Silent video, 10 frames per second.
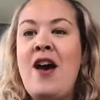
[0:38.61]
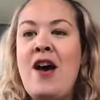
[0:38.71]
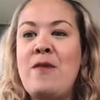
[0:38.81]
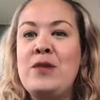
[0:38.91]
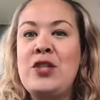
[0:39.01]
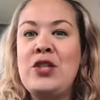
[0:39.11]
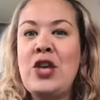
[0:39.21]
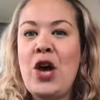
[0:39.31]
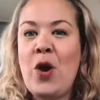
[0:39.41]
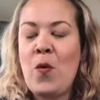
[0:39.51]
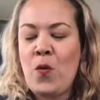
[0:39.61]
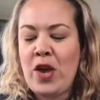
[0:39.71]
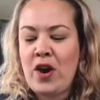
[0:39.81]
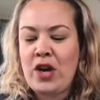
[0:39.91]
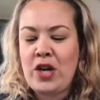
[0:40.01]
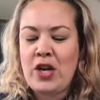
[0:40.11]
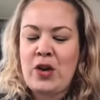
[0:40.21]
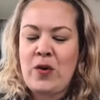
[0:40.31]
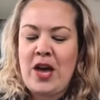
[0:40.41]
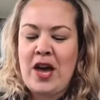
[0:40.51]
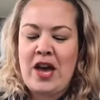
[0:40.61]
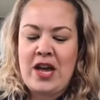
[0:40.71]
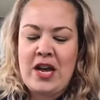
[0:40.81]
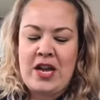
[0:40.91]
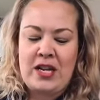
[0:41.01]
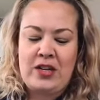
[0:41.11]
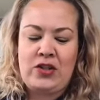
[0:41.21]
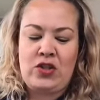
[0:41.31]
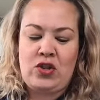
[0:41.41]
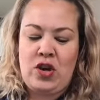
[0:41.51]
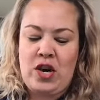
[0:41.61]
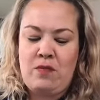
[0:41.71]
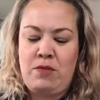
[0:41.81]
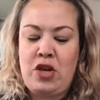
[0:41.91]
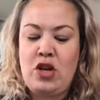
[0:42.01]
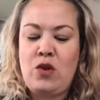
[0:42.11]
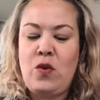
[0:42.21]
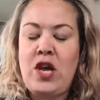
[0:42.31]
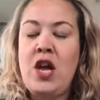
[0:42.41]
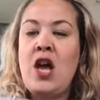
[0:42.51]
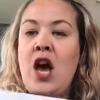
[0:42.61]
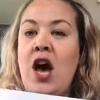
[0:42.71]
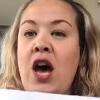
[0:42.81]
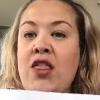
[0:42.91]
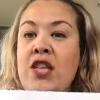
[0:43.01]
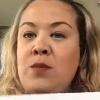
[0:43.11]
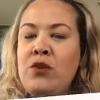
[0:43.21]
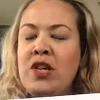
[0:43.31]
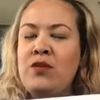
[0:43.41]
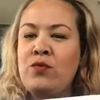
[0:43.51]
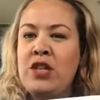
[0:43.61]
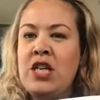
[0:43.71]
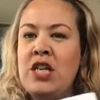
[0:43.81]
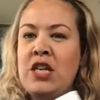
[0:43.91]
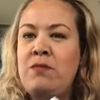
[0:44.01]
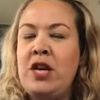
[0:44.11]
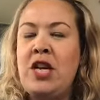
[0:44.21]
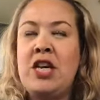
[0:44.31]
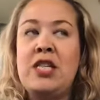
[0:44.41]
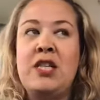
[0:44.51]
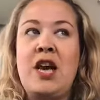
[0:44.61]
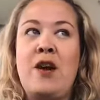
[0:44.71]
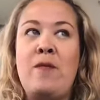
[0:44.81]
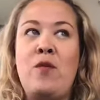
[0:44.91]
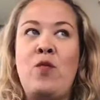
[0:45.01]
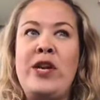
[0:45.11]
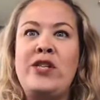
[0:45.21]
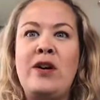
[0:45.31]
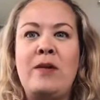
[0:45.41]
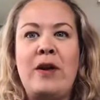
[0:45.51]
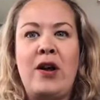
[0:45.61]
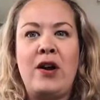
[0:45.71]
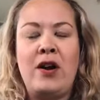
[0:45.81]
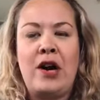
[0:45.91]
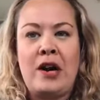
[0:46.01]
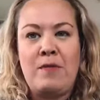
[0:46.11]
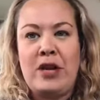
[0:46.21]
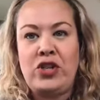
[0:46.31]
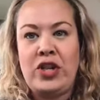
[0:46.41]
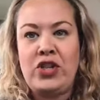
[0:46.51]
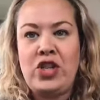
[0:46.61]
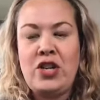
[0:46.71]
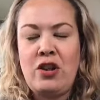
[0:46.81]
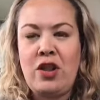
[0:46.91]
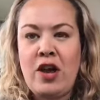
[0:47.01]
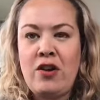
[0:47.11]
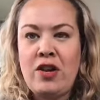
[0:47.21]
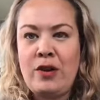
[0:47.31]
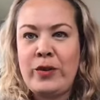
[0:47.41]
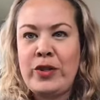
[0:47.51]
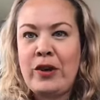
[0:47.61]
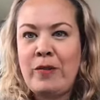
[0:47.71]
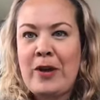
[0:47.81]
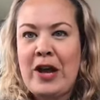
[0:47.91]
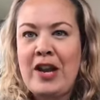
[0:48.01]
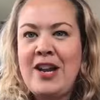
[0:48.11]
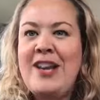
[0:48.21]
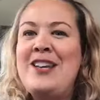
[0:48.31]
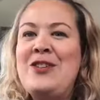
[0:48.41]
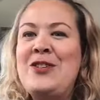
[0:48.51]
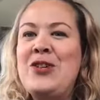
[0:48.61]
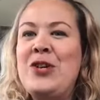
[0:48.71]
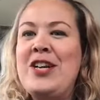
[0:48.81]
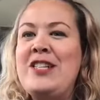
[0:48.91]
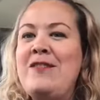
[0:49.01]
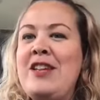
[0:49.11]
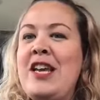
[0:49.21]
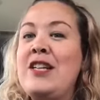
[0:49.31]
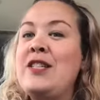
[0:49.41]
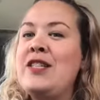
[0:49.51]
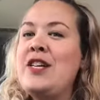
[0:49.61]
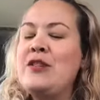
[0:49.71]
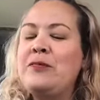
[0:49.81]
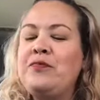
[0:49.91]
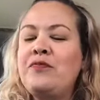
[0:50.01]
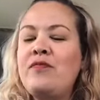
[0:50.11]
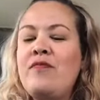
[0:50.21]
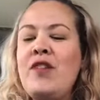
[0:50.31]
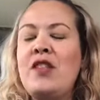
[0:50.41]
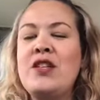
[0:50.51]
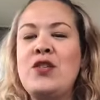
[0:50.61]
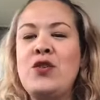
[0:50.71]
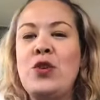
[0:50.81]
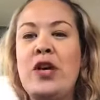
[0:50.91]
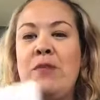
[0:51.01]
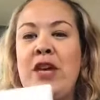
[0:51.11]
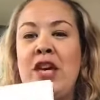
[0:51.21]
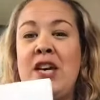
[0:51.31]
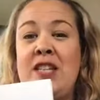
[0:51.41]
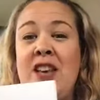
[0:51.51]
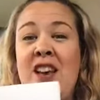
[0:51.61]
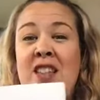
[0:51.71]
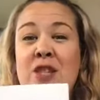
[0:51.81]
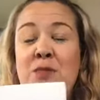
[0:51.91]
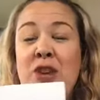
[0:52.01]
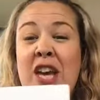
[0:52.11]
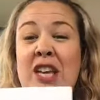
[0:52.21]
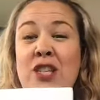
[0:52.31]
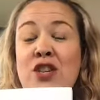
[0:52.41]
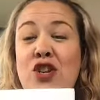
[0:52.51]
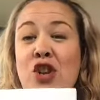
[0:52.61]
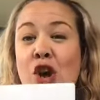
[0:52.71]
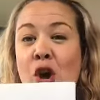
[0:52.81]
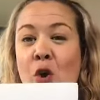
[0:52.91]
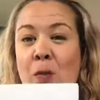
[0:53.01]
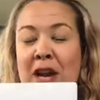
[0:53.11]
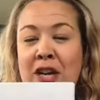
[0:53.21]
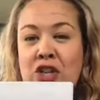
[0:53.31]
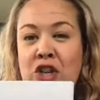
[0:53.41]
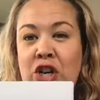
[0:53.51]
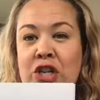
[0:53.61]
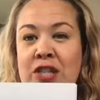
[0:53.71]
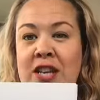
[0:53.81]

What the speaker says: So we are going to go ahead and get started. But you know what? This book is really good because we talk about our imagination a lot on here. We talk about using creativity. And so this is great because this book has no pictures.